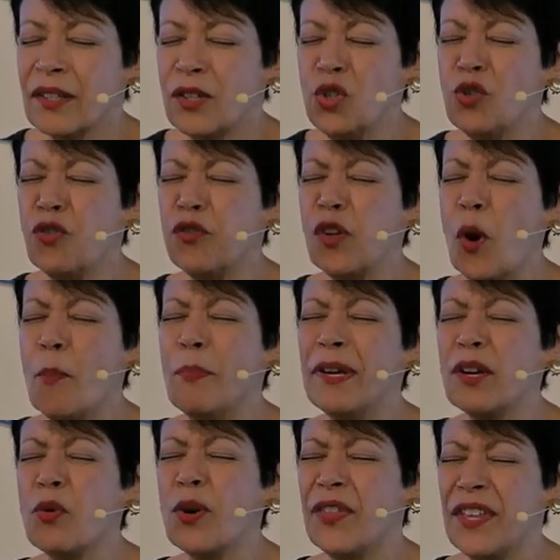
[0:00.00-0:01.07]
You flow
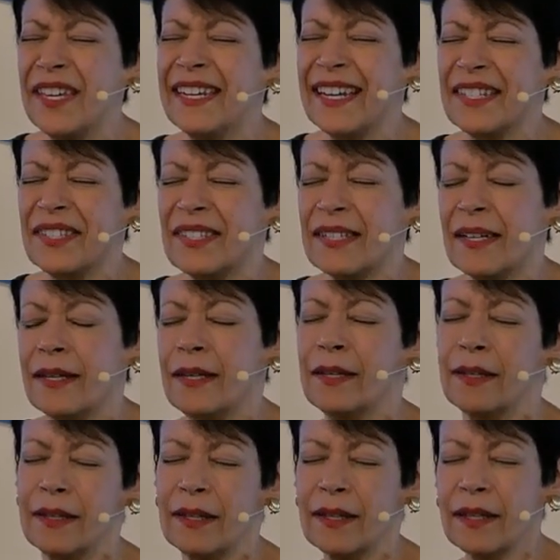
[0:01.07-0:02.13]
big within us.
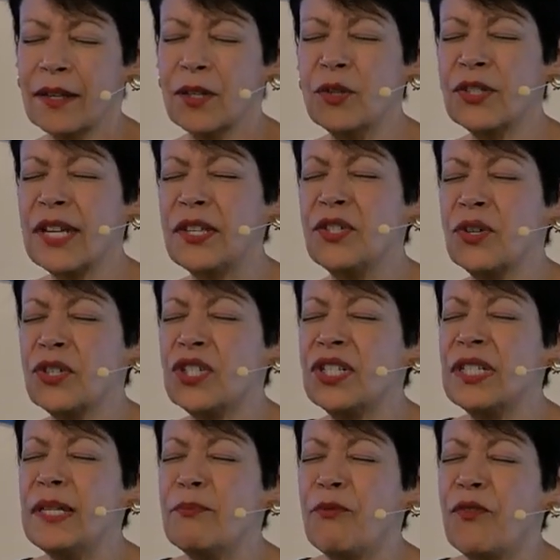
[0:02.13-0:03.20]
You said your
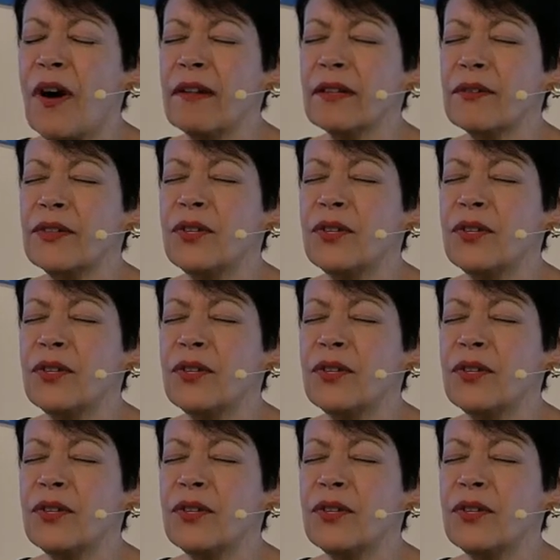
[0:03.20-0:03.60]
sheep follow